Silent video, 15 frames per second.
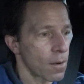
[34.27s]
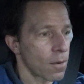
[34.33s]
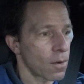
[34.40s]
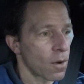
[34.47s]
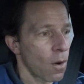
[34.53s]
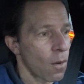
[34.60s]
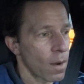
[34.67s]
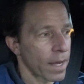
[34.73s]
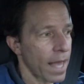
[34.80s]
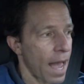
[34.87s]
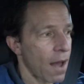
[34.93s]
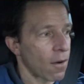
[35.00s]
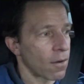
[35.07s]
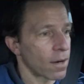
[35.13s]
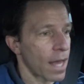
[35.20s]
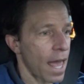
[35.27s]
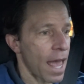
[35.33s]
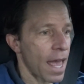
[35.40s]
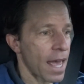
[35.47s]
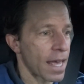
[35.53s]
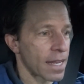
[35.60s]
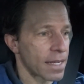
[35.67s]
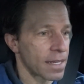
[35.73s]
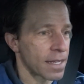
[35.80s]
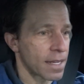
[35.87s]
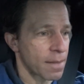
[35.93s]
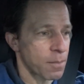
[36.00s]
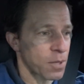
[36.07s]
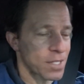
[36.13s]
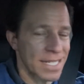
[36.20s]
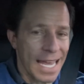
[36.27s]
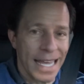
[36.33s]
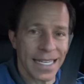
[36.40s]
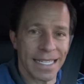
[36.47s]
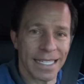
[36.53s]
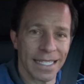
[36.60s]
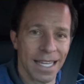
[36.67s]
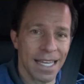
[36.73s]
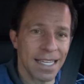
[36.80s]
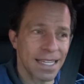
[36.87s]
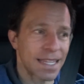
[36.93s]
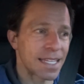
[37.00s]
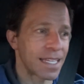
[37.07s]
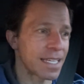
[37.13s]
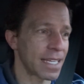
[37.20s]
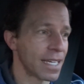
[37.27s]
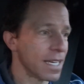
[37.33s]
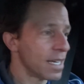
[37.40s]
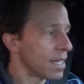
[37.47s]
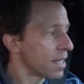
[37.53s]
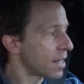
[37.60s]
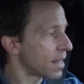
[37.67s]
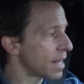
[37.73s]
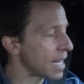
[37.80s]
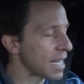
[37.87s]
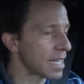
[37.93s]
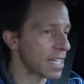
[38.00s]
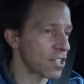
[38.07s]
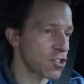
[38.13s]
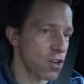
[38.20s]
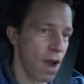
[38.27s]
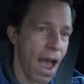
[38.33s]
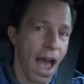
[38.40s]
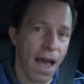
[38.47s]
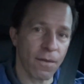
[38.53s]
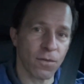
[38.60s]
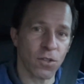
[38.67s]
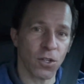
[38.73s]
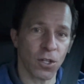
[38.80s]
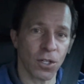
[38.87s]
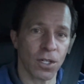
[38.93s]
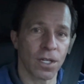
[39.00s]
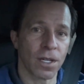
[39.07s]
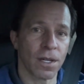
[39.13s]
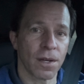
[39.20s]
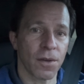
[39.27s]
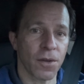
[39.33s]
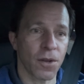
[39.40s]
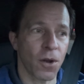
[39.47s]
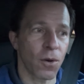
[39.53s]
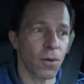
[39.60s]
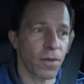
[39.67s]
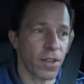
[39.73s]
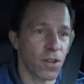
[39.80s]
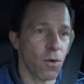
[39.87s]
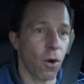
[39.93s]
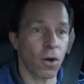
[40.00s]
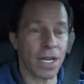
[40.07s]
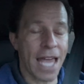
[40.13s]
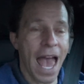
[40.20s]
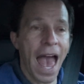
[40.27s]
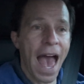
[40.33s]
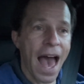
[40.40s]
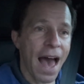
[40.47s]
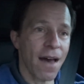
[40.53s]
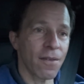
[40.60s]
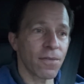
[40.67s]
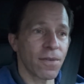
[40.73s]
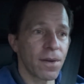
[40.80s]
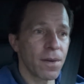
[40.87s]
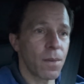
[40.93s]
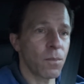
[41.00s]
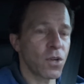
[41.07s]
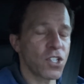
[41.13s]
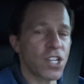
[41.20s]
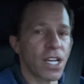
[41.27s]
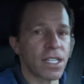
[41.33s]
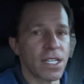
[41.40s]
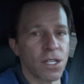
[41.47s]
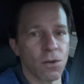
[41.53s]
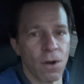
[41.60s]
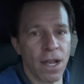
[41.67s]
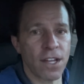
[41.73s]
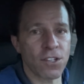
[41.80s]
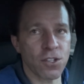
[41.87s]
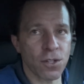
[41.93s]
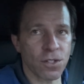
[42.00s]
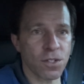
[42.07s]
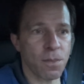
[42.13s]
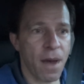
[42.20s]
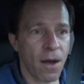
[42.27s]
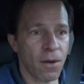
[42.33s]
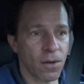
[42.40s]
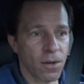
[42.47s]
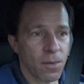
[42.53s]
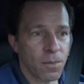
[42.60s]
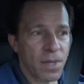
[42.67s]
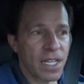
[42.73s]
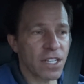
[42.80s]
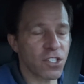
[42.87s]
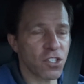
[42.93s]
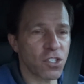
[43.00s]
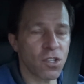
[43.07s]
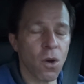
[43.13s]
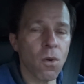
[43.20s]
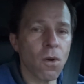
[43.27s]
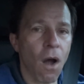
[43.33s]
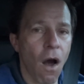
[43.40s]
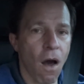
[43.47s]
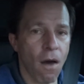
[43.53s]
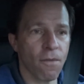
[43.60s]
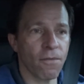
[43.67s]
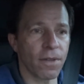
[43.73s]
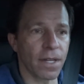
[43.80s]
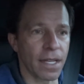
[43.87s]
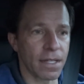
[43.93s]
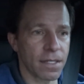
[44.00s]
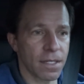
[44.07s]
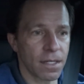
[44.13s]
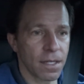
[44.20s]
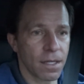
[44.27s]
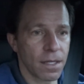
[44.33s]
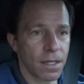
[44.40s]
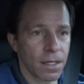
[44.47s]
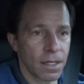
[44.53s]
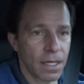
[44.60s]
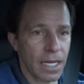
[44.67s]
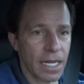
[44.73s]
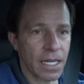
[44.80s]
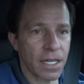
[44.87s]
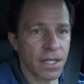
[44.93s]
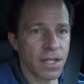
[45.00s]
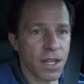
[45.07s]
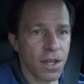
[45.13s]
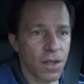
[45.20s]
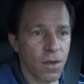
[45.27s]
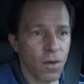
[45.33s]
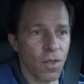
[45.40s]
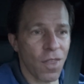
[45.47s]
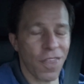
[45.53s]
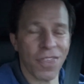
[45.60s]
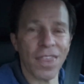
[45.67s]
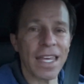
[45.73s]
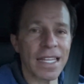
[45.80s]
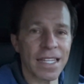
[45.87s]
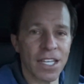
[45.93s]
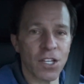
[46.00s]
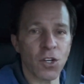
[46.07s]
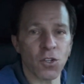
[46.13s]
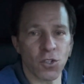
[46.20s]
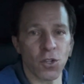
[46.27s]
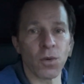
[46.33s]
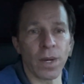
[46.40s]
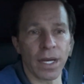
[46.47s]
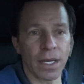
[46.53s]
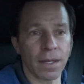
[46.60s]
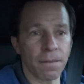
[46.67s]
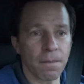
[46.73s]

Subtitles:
going out and pretending like the thing that you're after, that you already have. Projecting grandeur is about being so confident in the thing that you're doing,